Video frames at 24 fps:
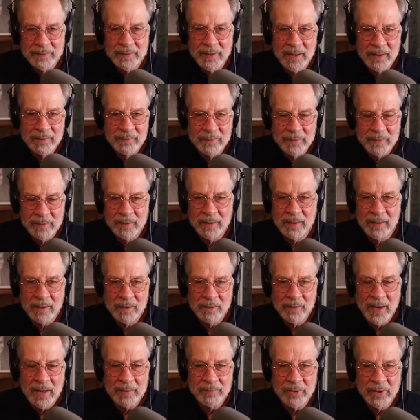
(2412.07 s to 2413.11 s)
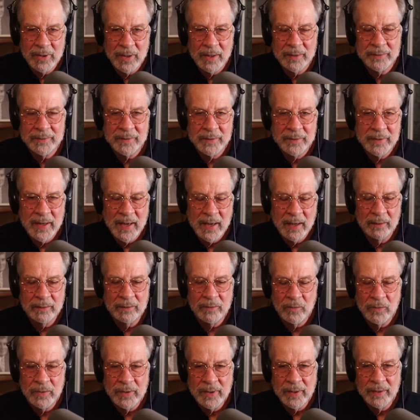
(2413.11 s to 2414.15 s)
David Cranmer
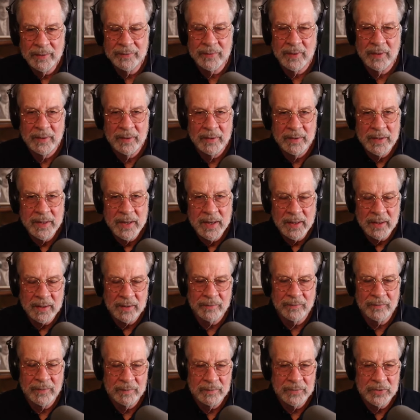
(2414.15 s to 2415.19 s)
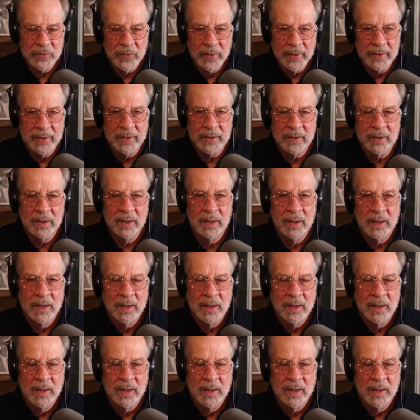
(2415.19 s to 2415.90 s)
Underdown with Nick from Twitter.